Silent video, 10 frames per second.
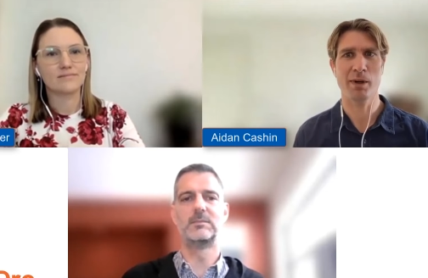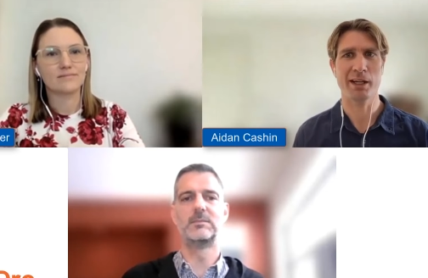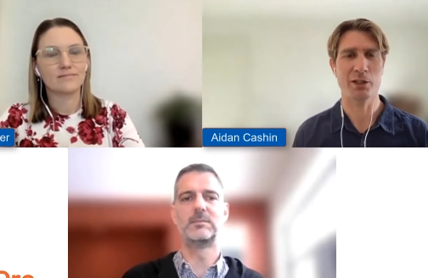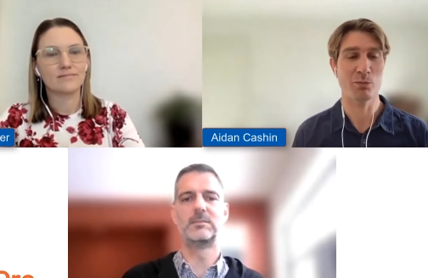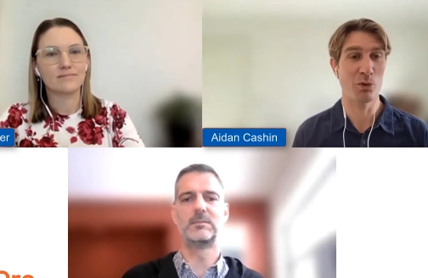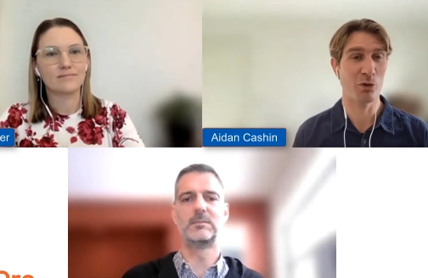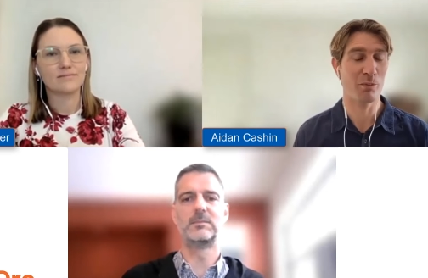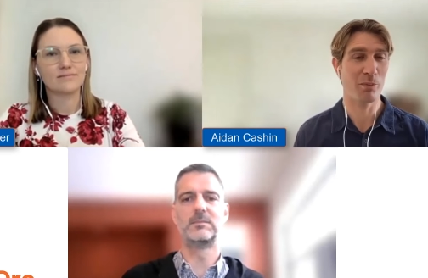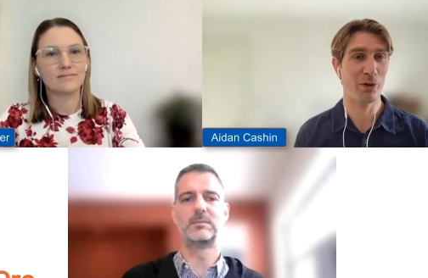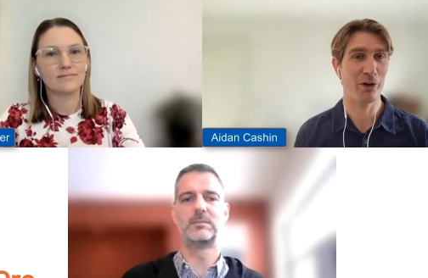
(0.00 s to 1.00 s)
Speaker 1: I guess more
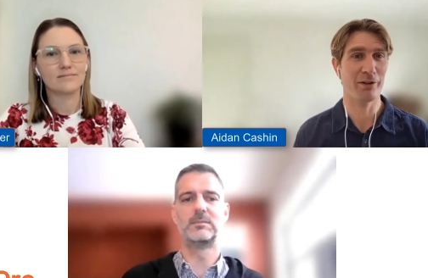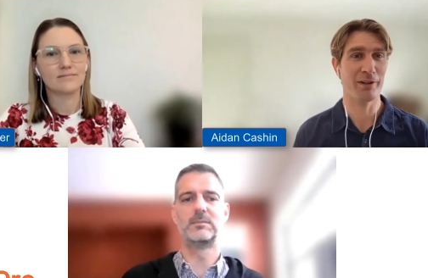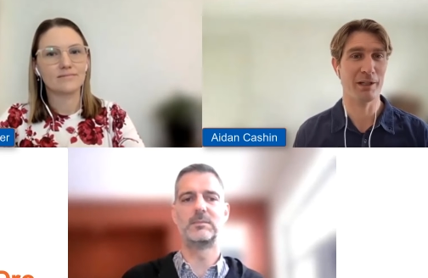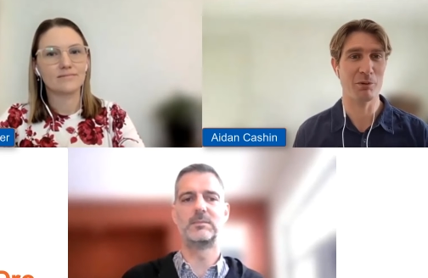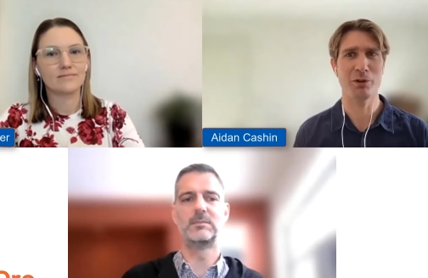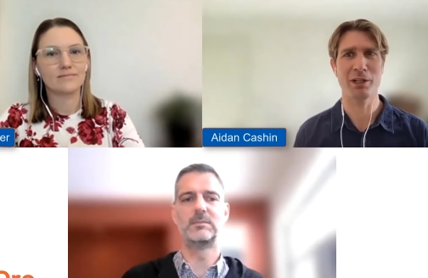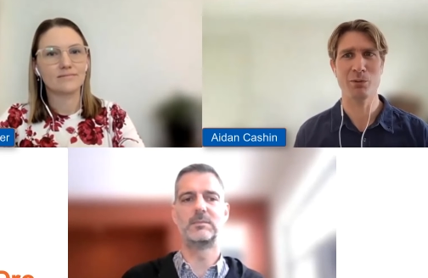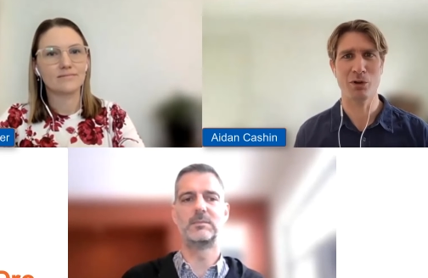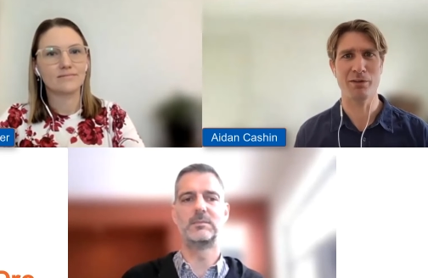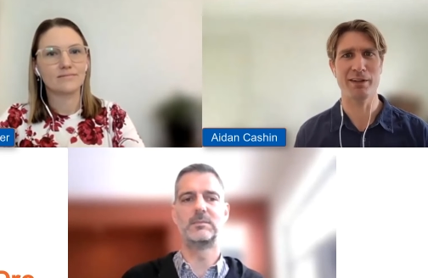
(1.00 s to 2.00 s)
importantly, we really
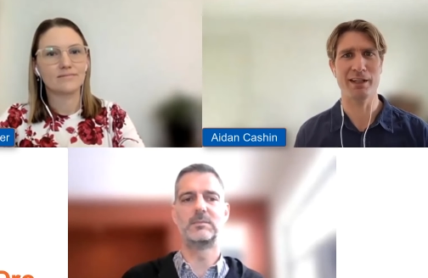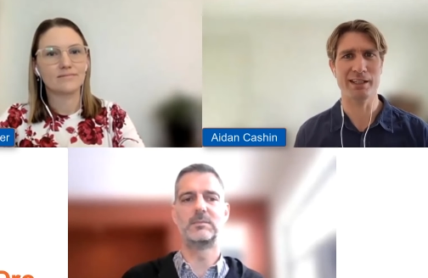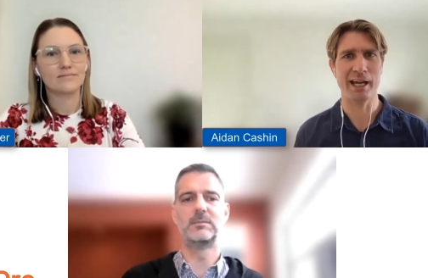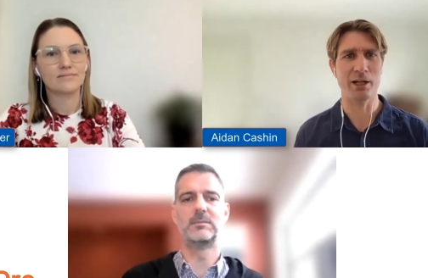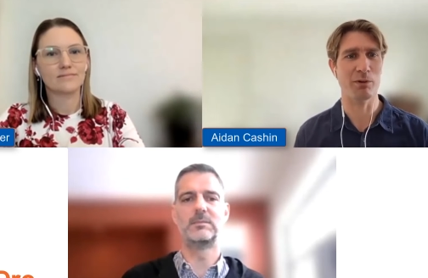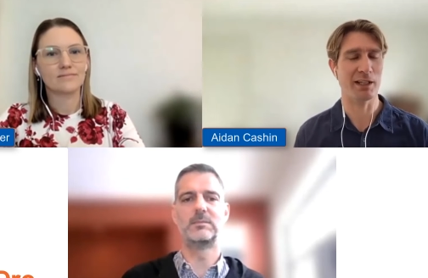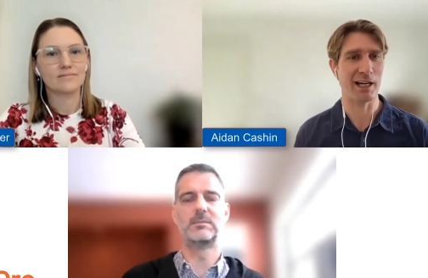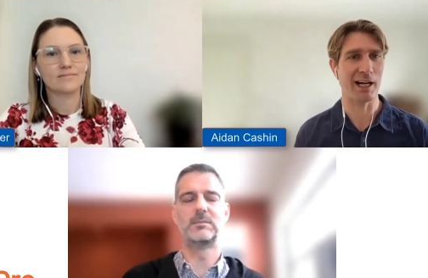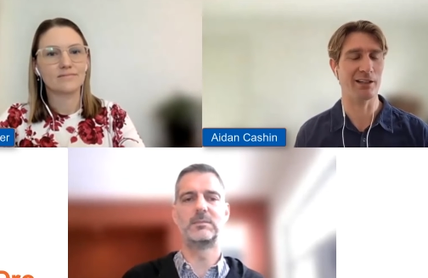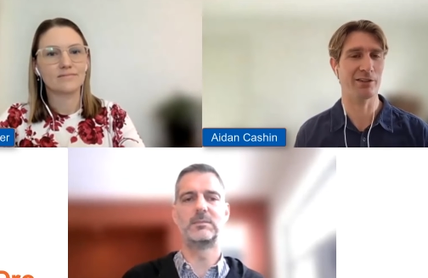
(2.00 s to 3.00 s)
want their data
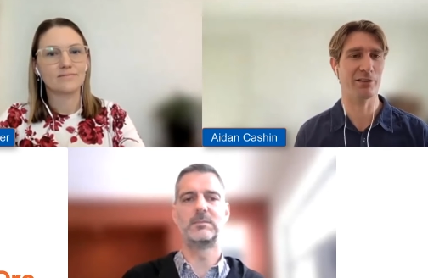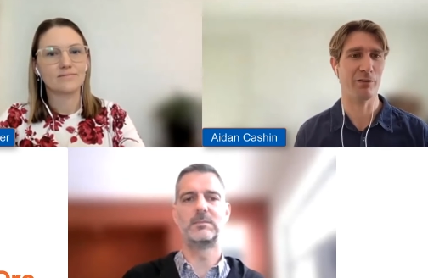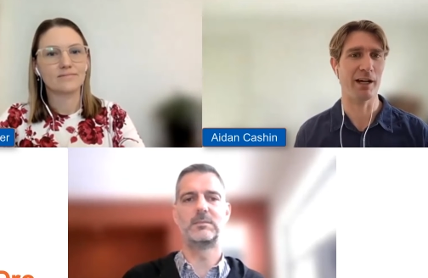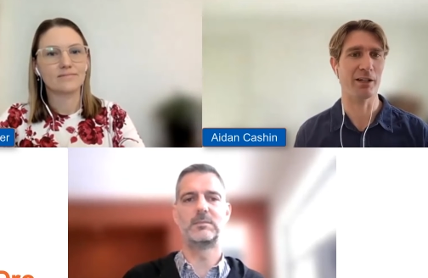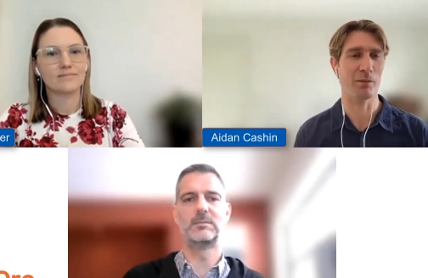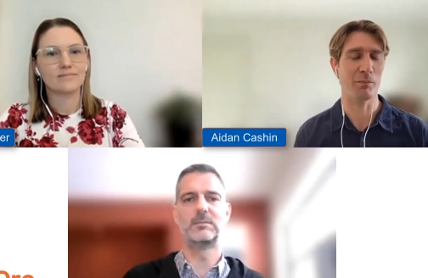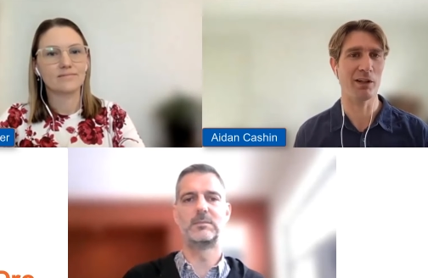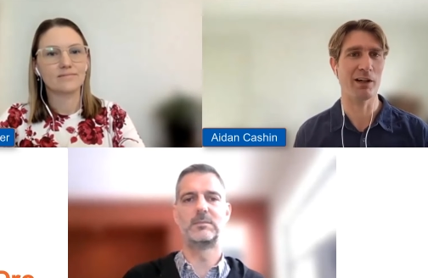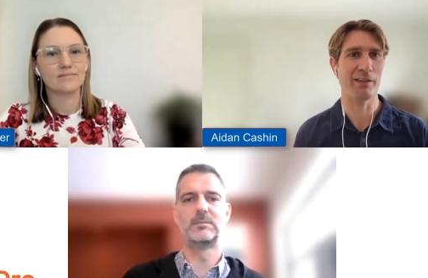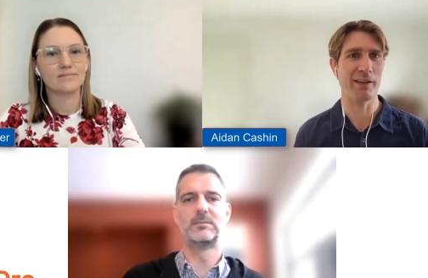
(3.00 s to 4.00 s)
regardless of how
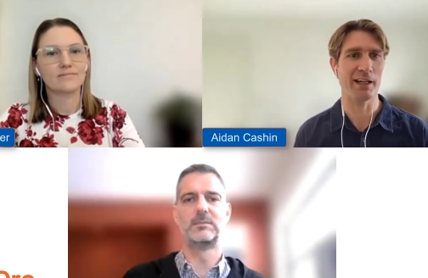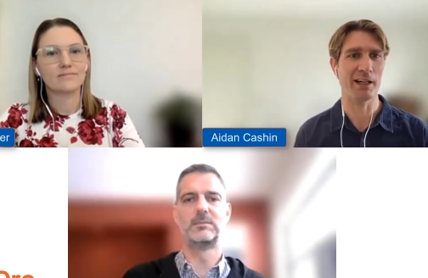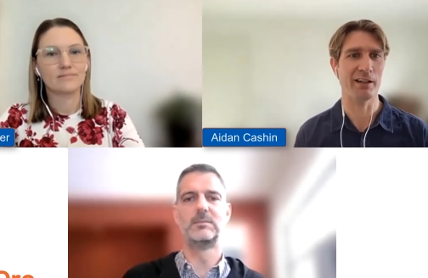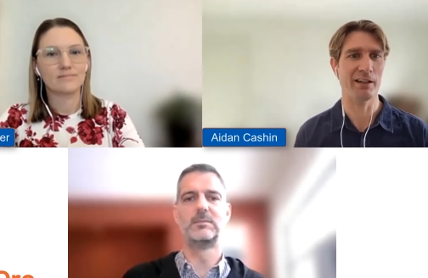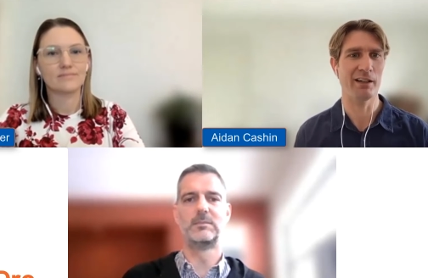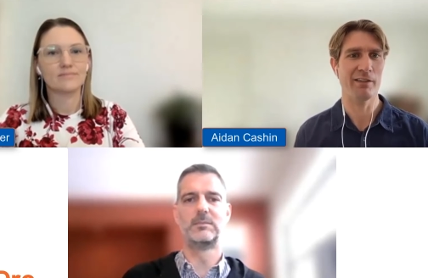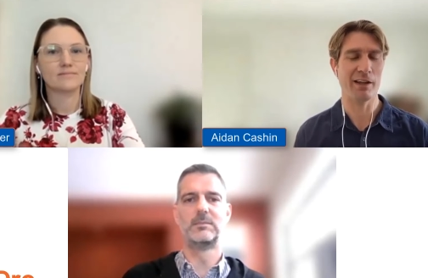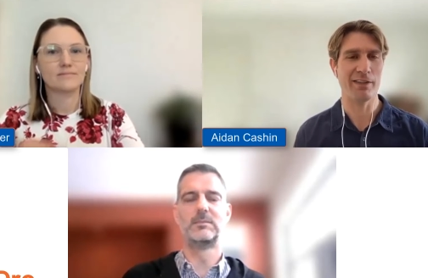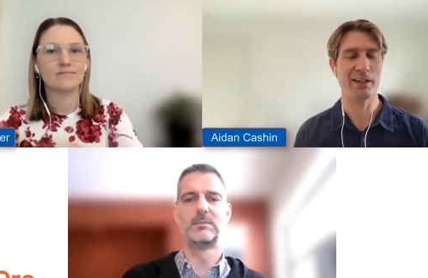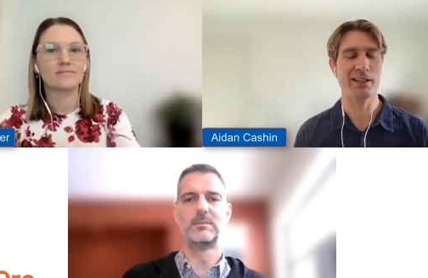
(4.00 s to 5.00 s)
compliant they are
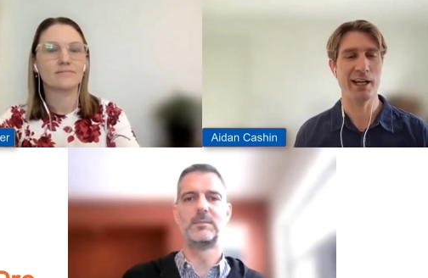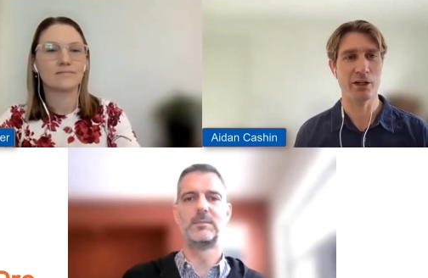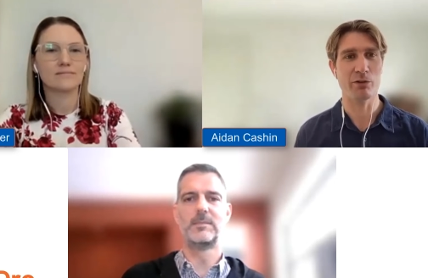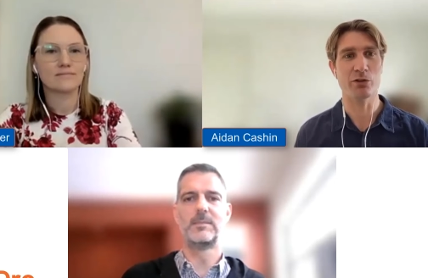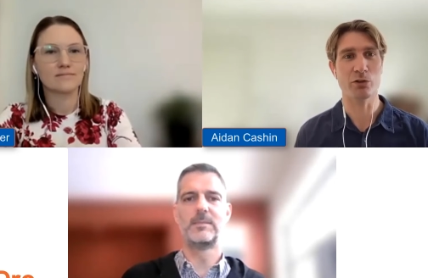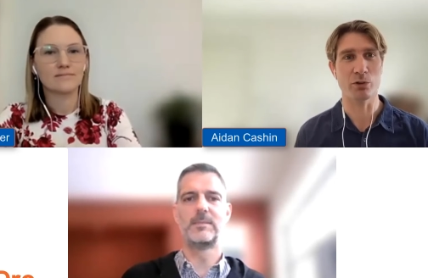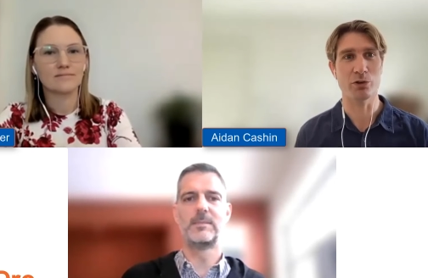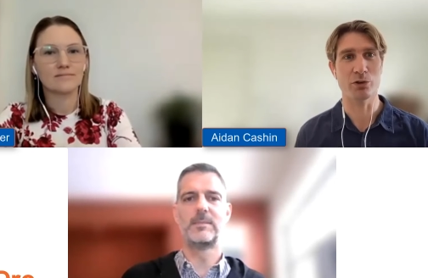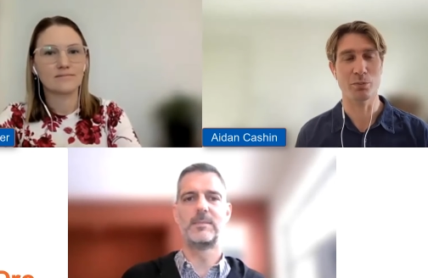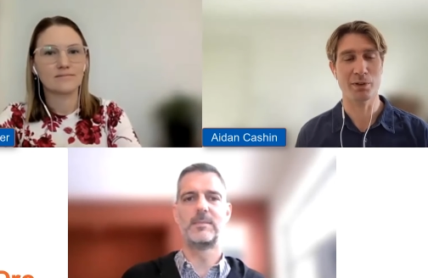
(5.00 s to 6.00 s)
their data is
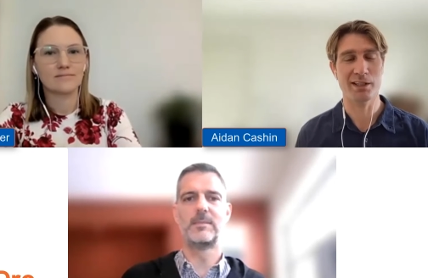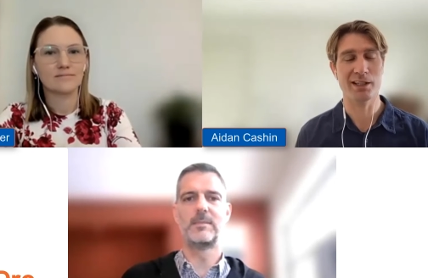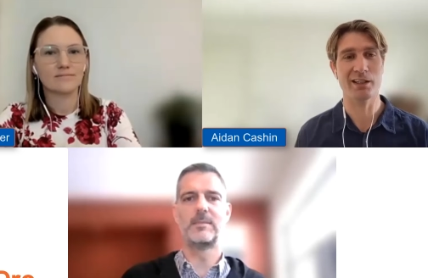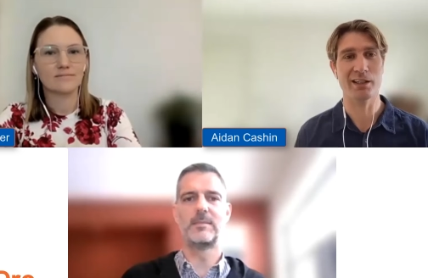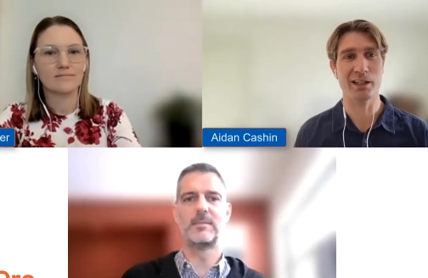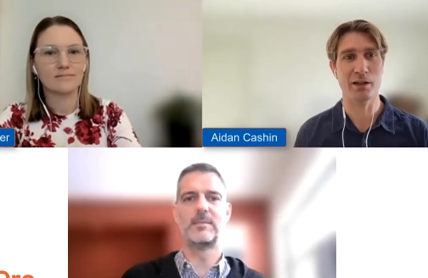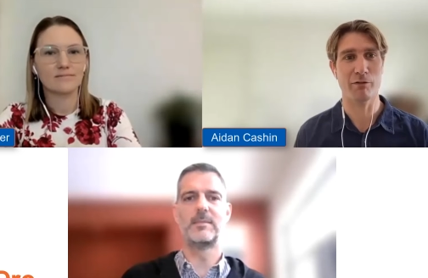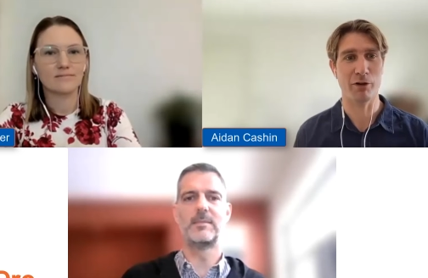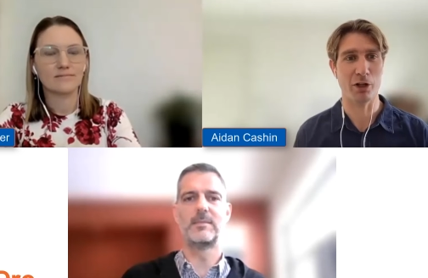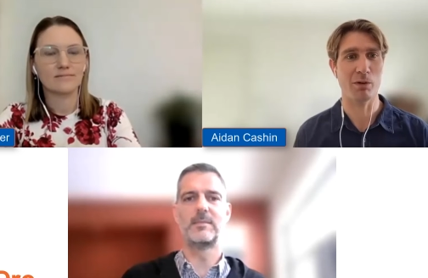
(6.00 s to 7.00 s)
crucial, particularly their
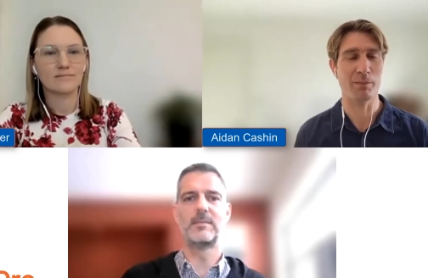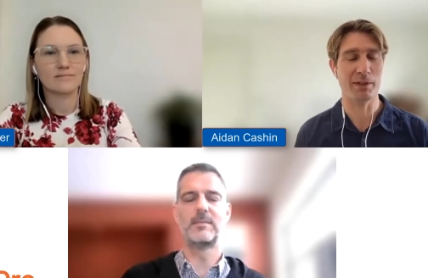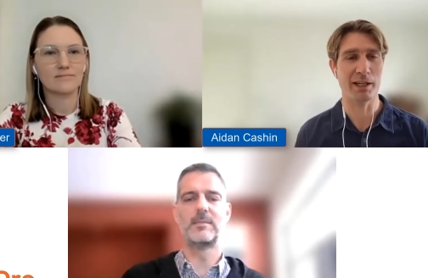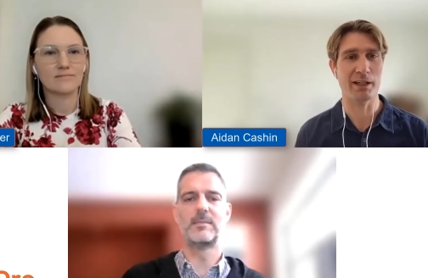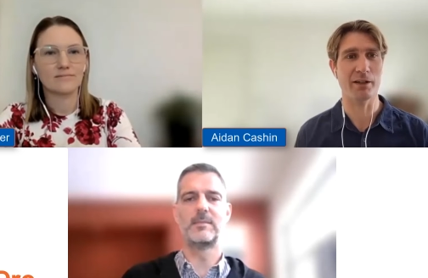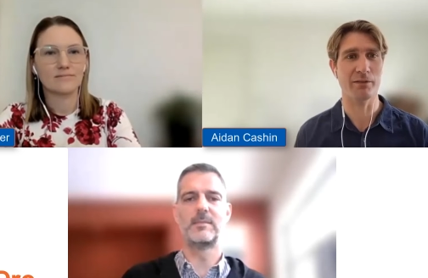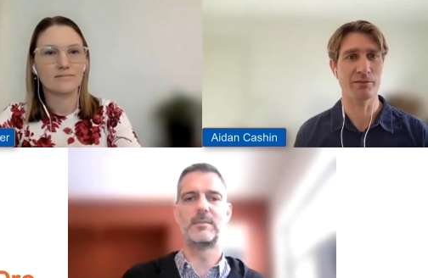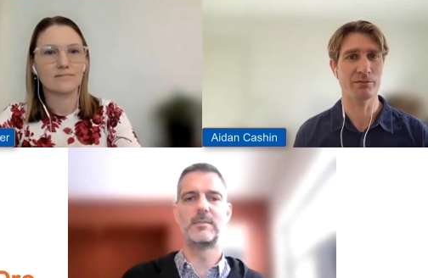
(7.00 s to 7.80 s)
follow up data.